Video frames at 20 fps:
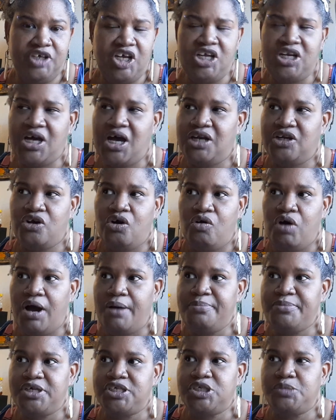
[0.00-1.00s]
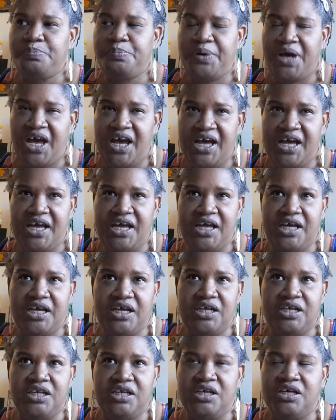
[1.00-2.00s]
And I know how much
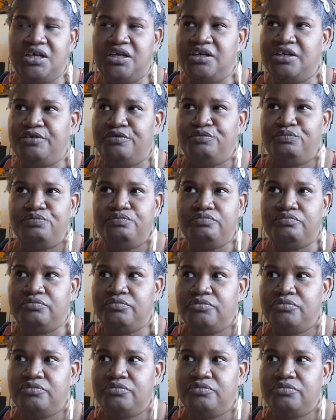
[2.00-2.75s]
pain um,